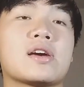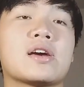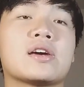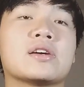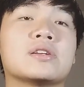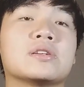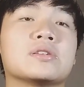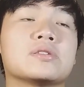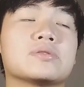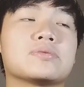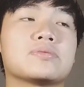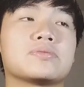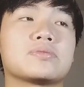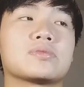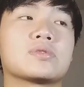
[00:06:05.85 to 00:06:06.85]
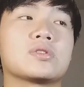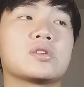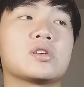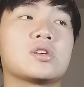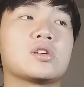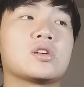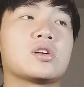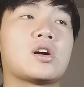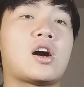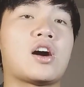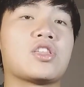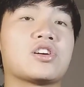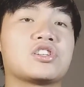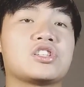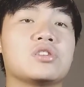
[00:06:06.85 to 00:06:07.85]
And
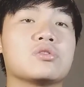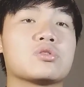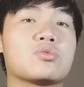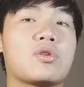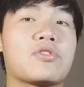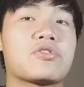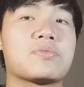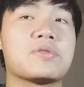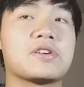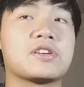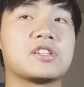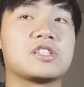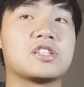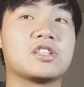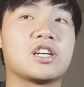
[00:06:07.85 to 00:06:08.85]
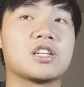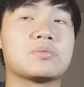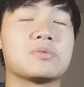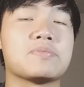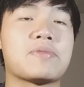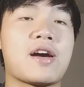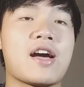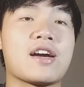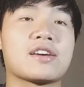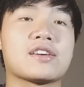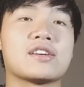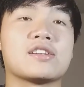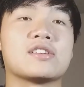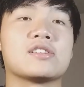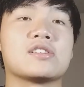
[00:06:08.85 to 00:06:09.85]
I thought she was one for me because she liked me back,
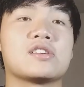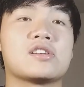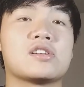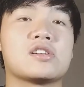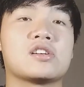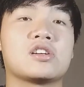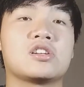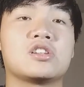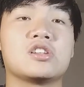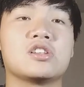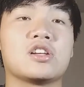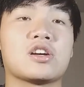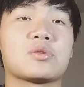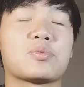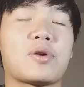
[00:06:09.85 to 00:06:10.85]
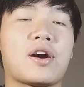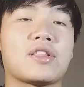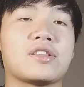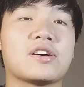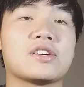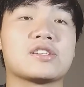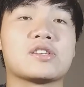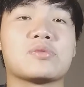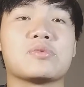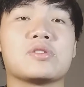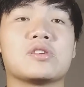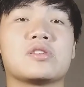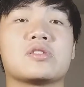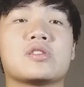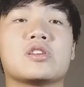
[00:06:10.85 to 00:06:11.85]
and she liked what I liked, and
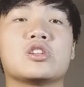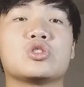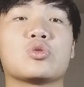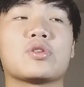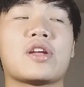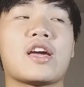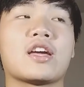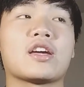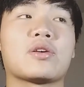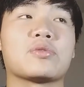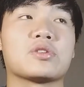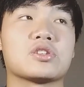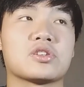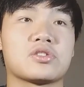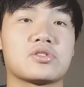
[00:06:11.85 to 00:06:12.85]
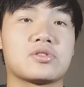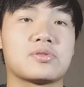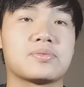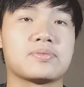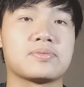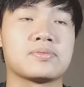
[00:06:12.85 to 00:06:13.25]
we enjoyed hanging out with each other.